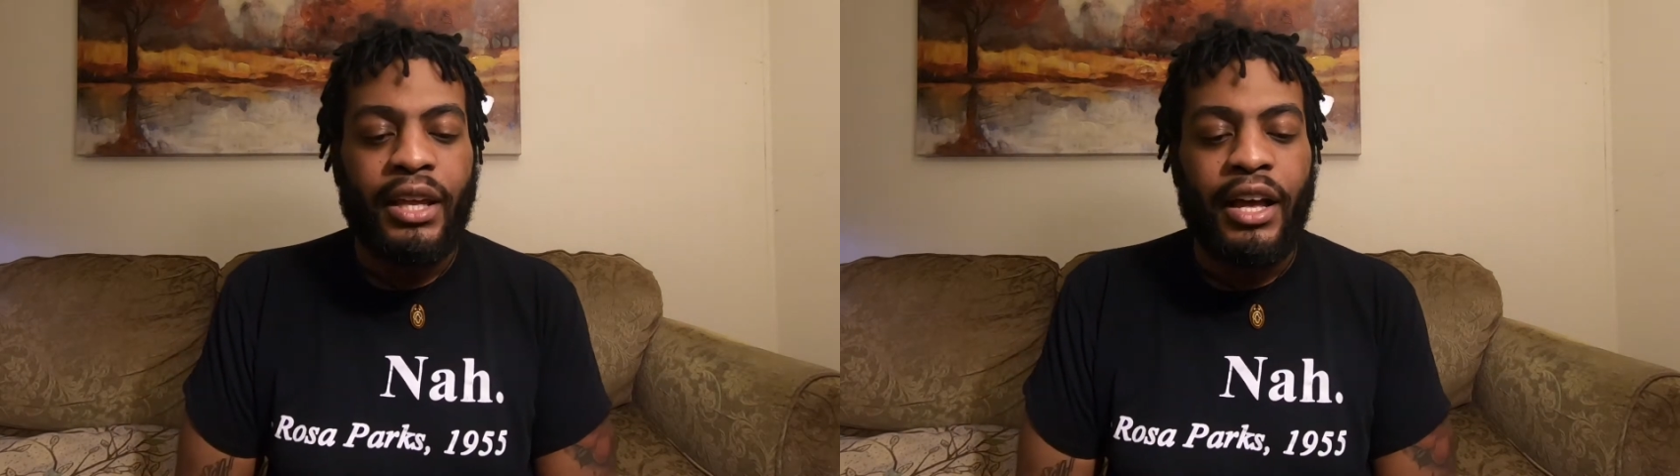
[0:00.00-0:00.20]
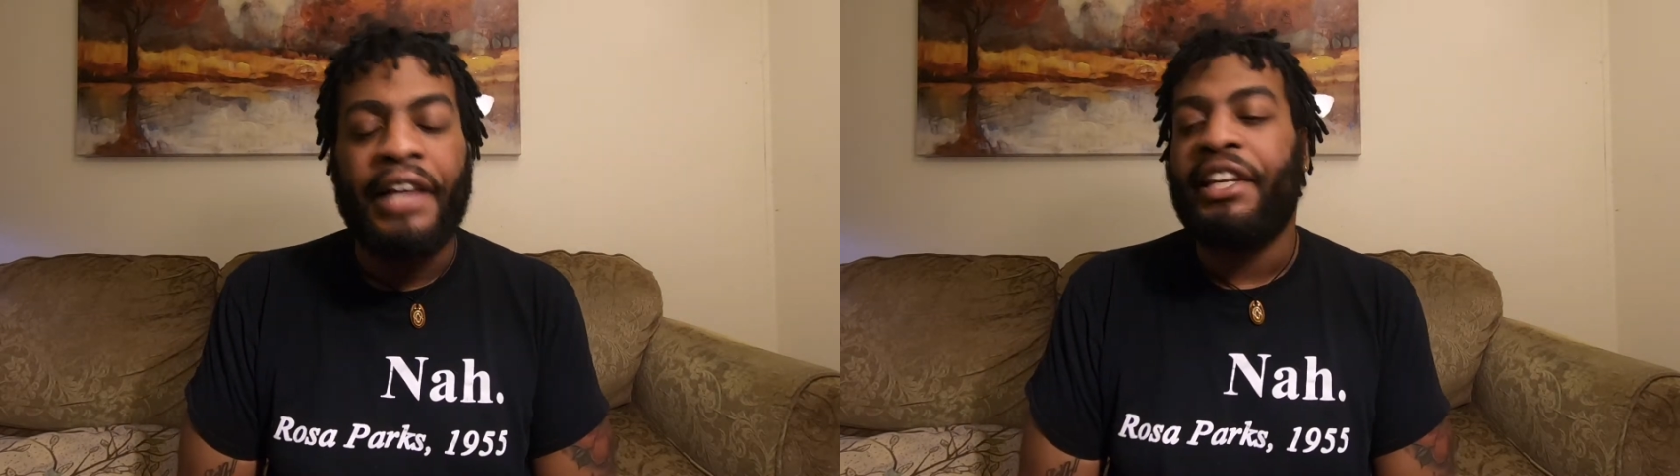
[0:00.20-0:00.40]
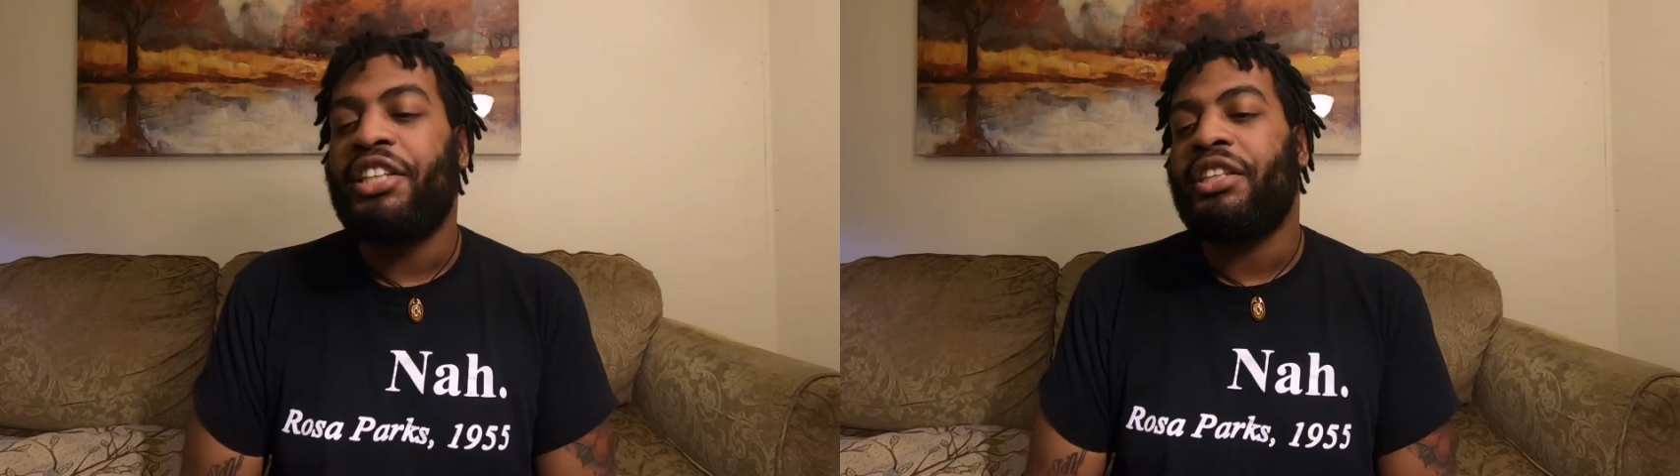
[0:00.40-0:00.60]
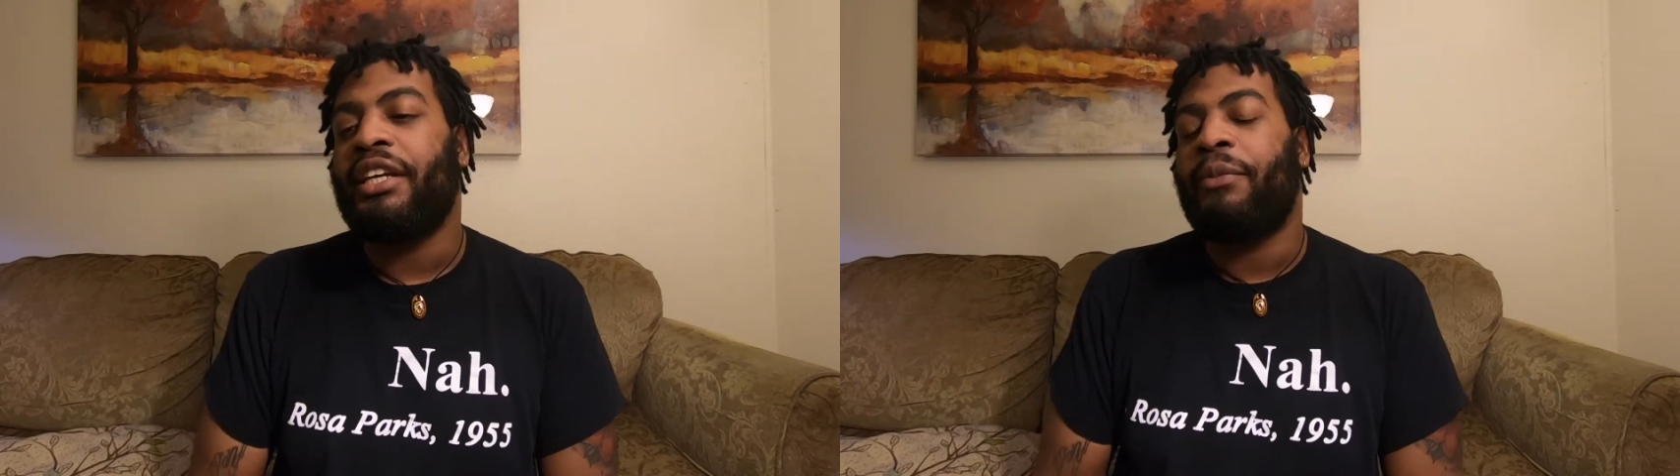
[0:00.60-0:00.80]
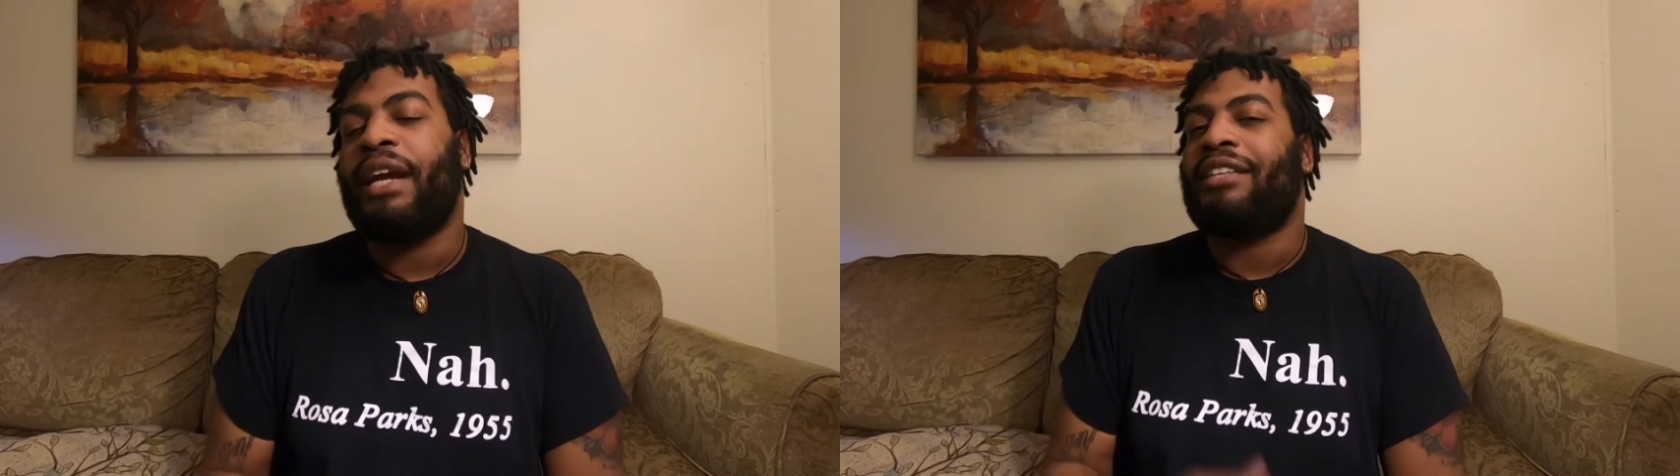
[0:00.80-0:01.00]

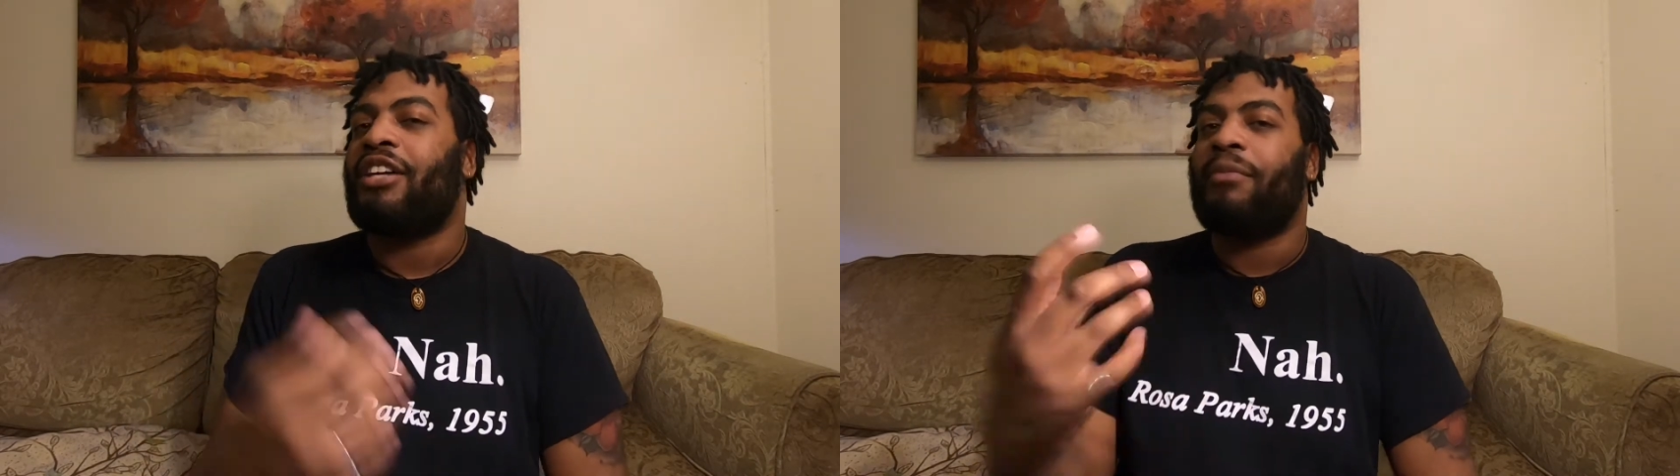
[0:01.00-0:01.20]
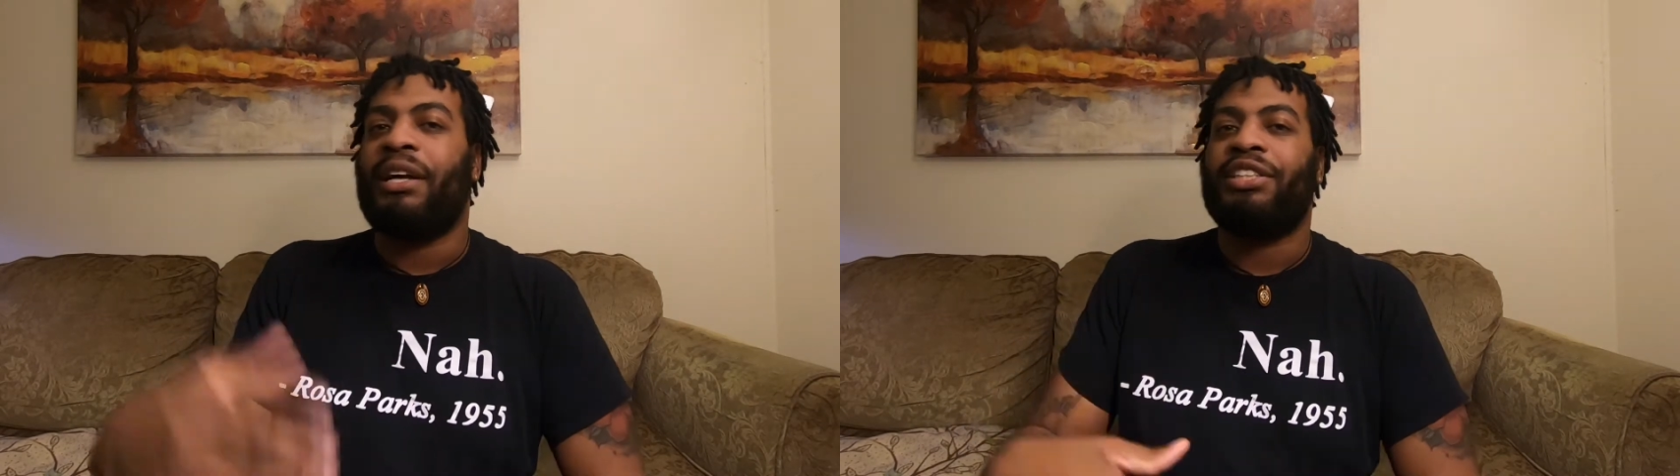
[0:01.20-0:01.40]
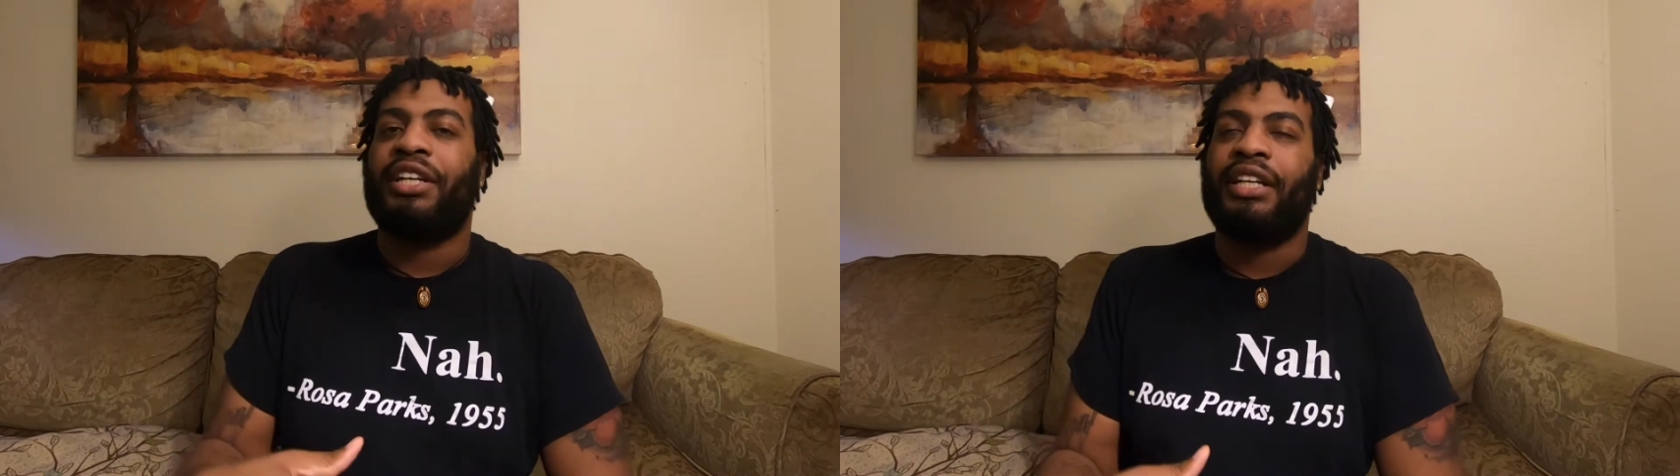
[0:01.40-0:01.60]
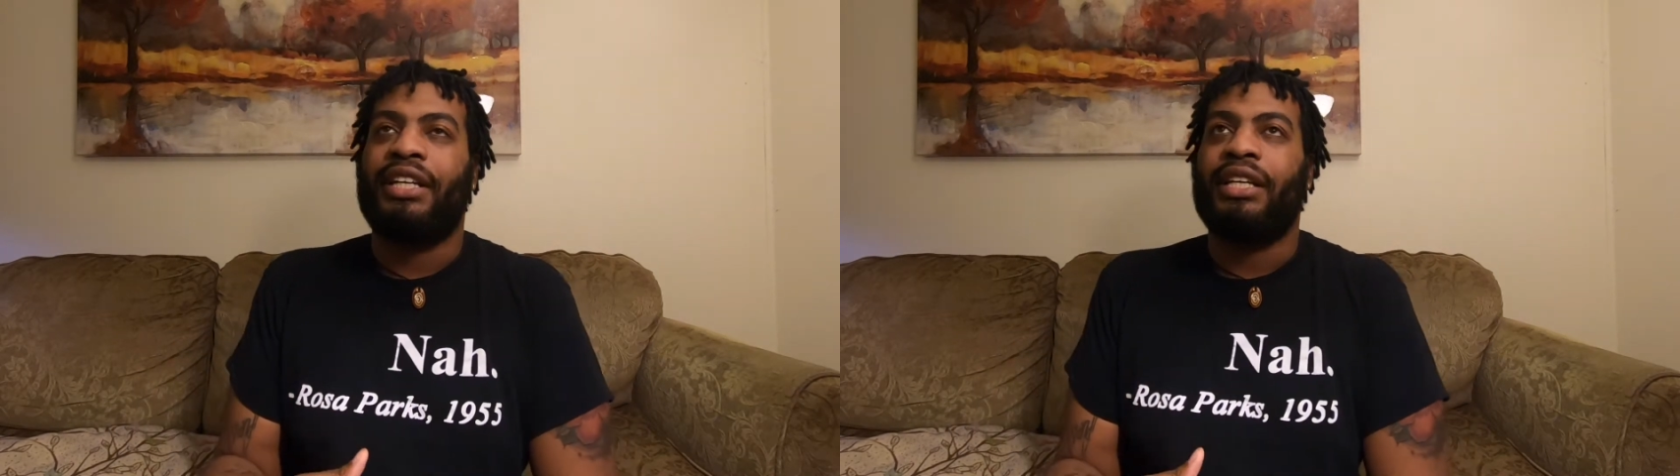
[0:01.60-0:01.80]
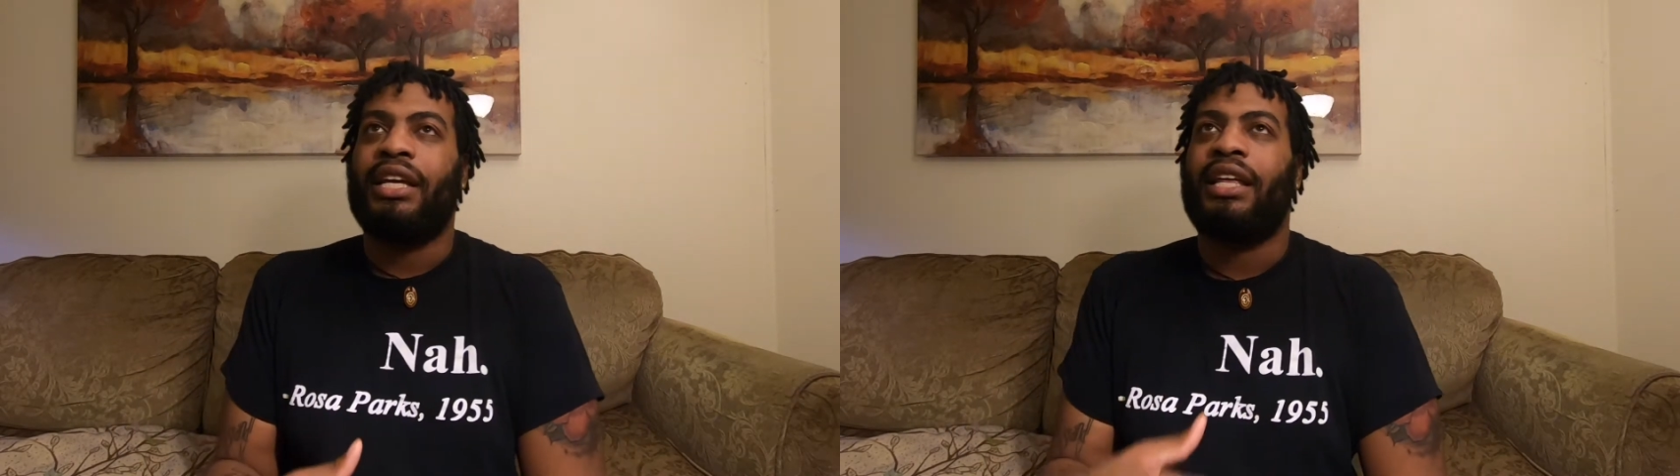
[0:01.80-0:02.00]
Initially, when I started my journey,